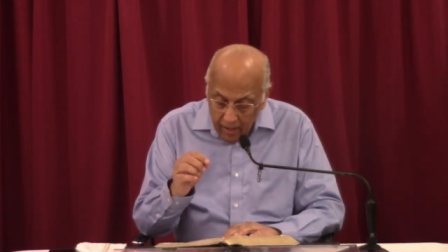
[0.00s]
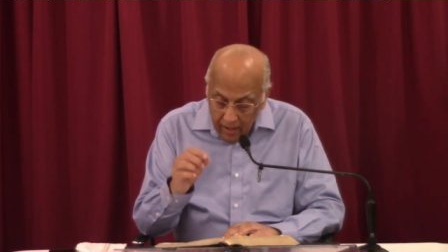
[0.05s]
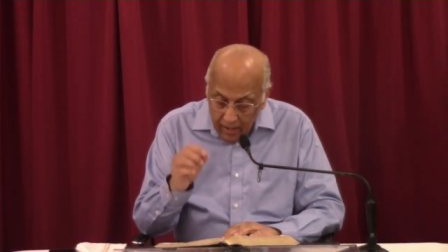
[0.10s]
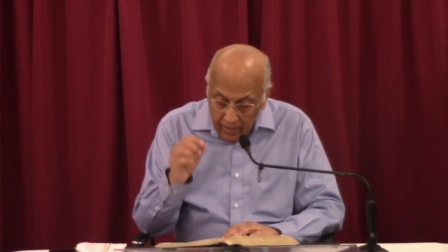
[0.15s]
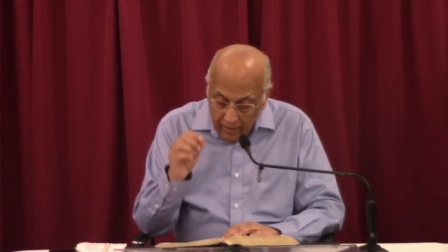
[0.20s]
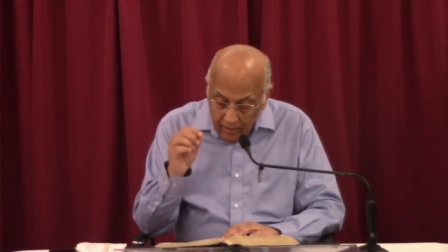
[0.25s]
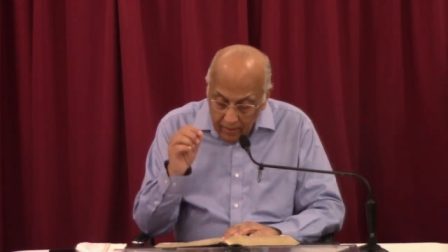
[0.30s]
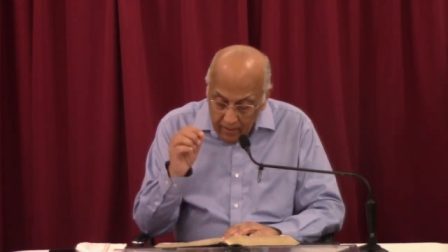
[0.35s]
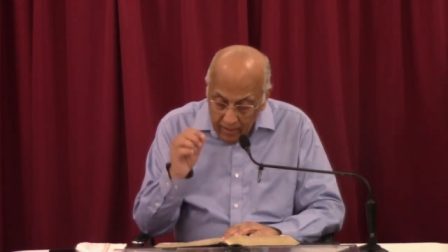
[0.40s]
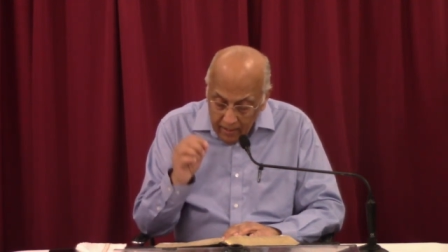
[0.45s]

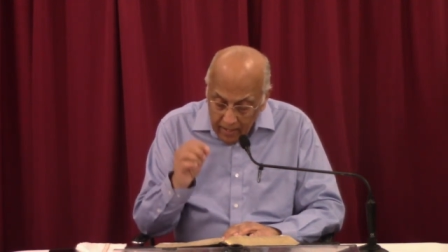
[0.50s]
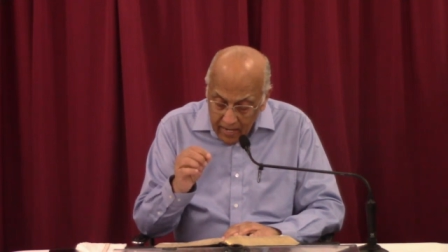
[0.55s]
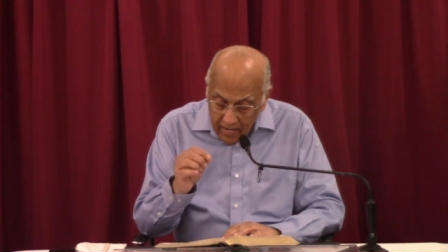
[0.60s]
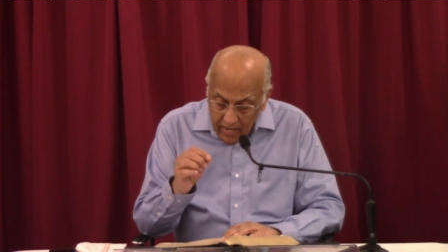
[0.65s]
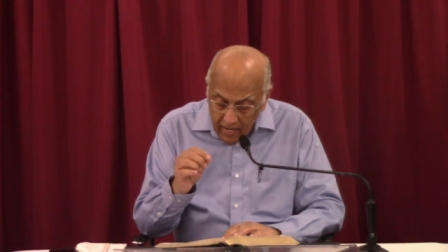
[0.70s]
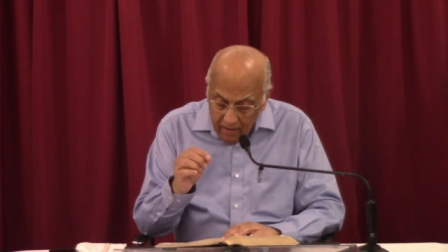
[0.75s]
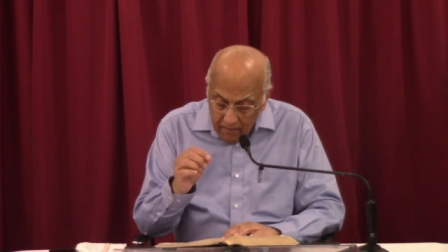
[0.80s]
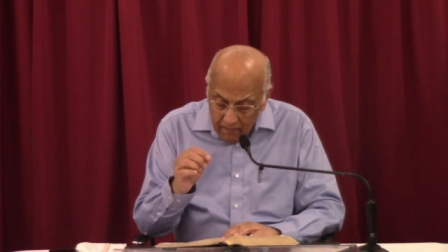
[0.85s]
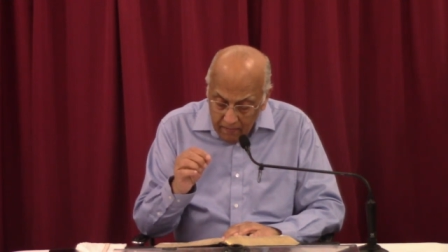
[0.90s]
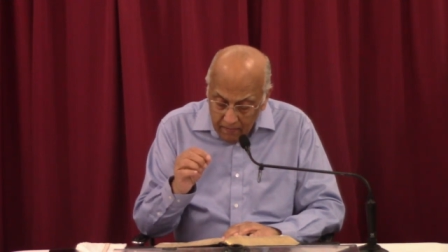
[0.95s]
and the
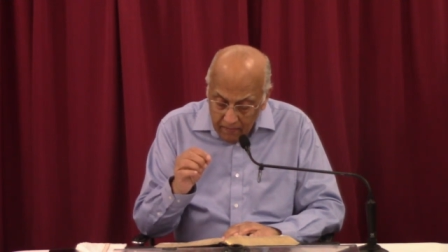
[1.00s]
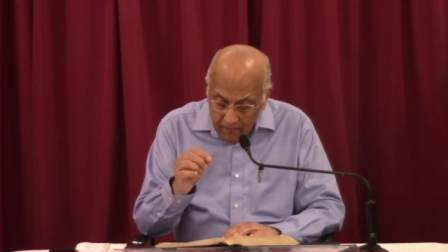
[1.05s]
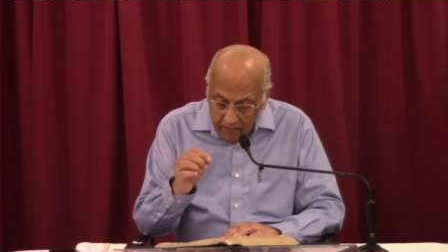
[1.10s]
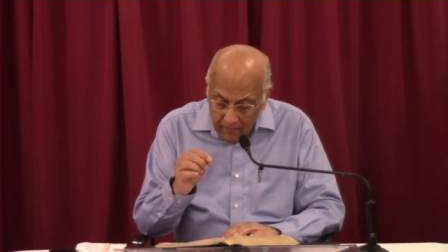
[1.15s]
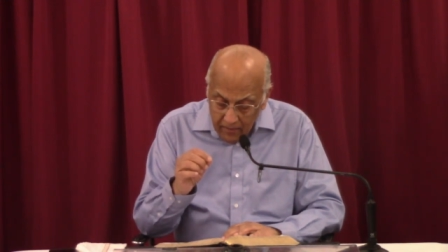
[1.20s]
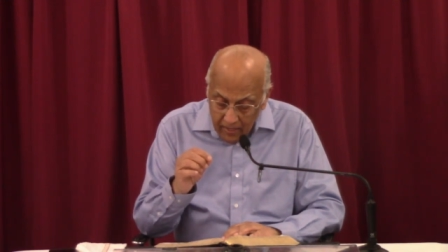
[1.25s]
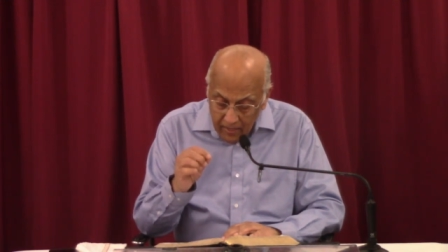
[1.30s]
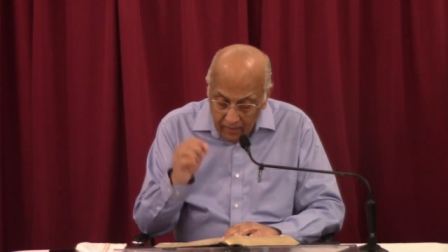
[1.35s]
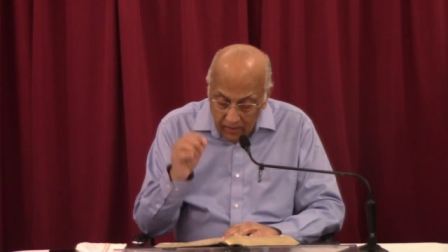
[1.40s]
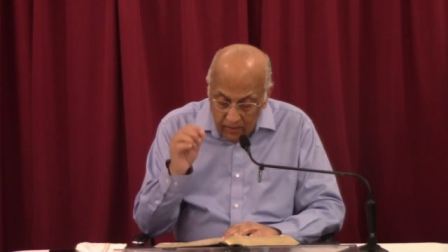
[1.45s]

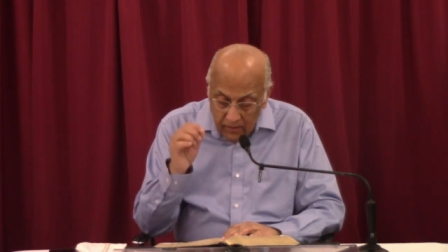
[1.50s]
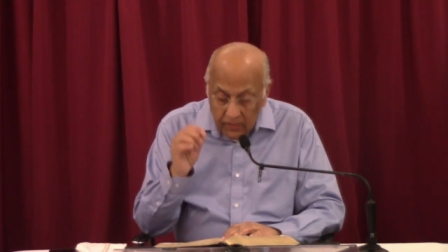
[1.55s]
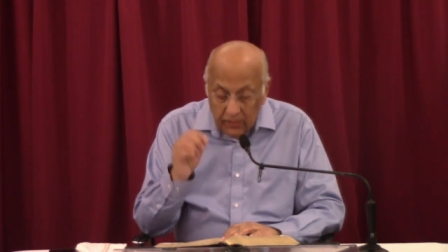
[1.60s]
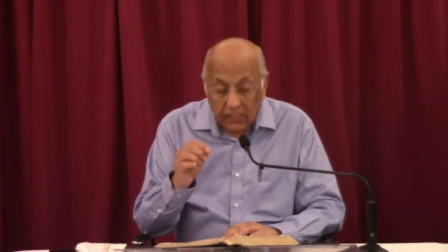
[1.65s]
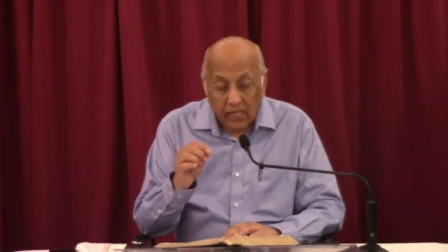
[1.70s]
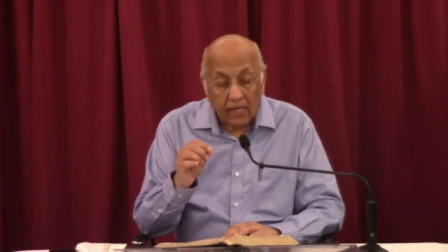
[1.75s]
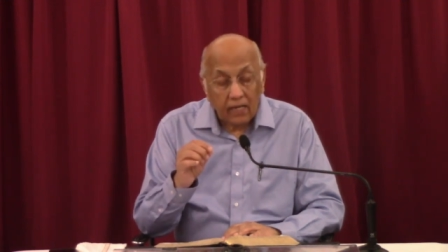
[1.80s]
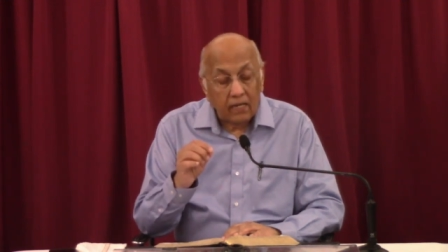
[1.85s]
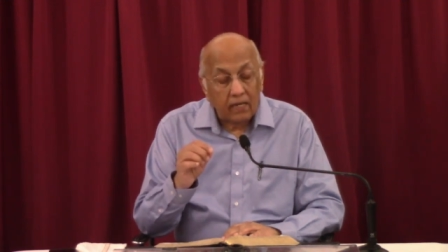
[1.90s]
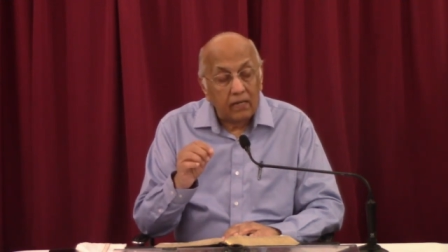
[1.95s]
lame and the
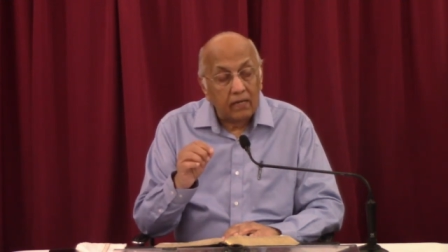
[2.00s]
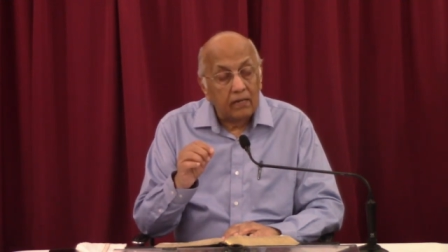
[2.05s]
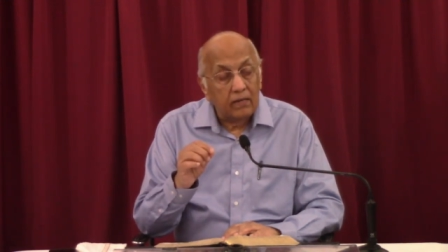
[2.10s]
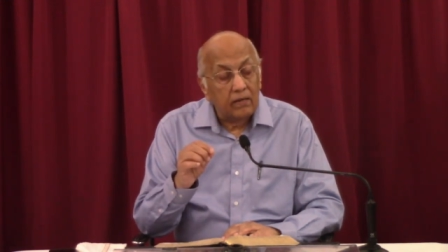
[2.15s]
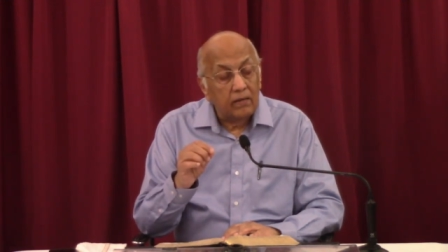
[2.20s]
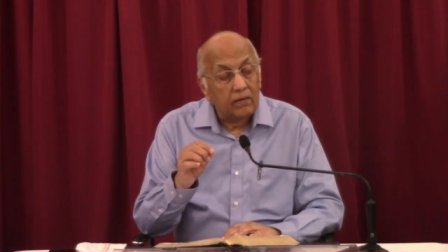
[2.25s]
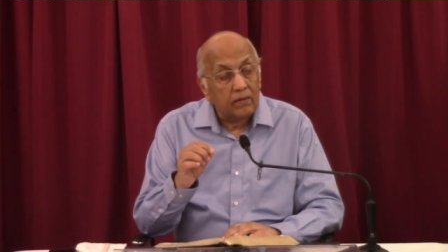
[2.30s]
sick.